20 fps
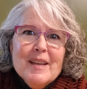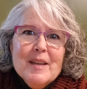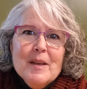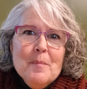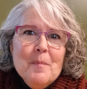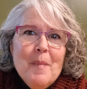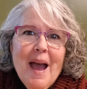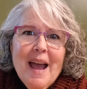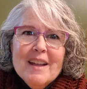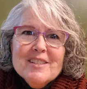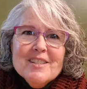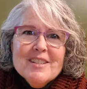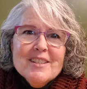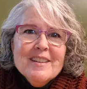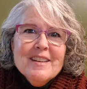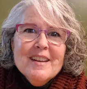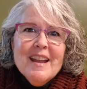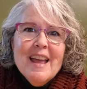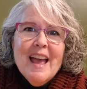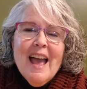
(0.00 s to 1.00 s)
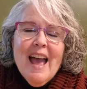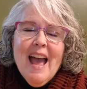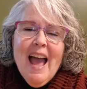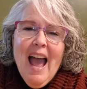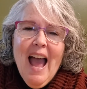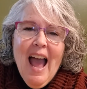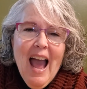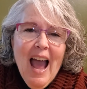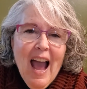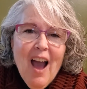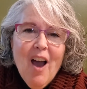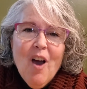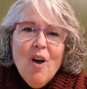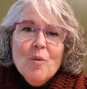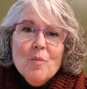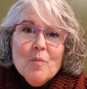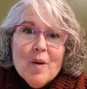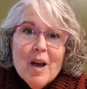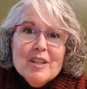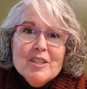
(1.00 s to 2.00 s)
Imagine how
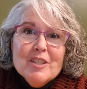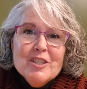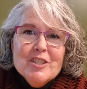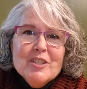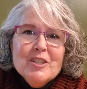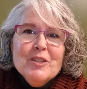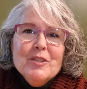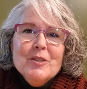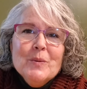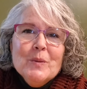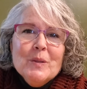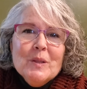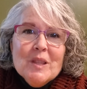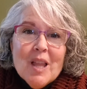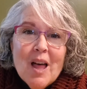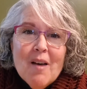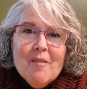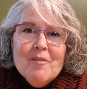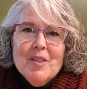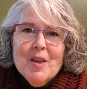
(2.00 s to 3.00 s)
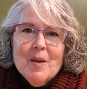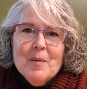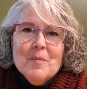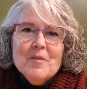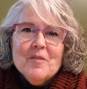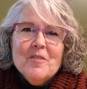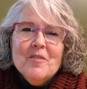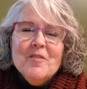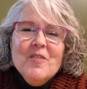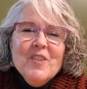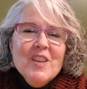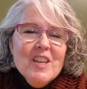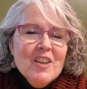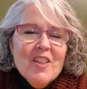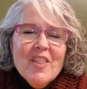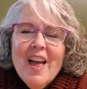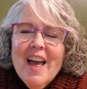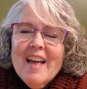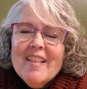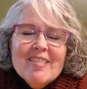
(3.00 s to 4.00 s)
much you love them. Feel
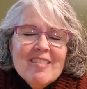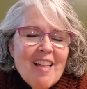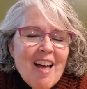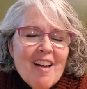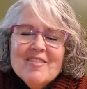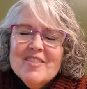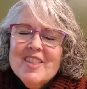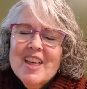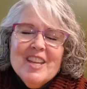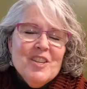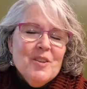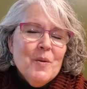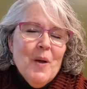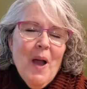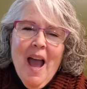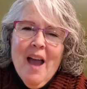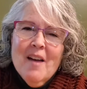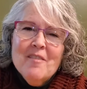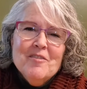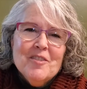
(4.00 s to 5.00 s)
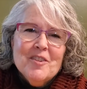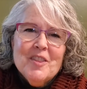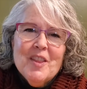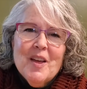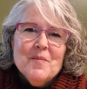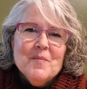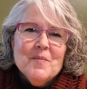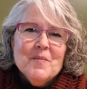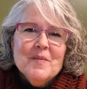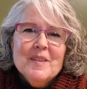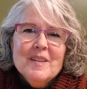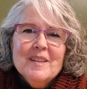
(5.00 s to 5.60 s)
that love that you have for them.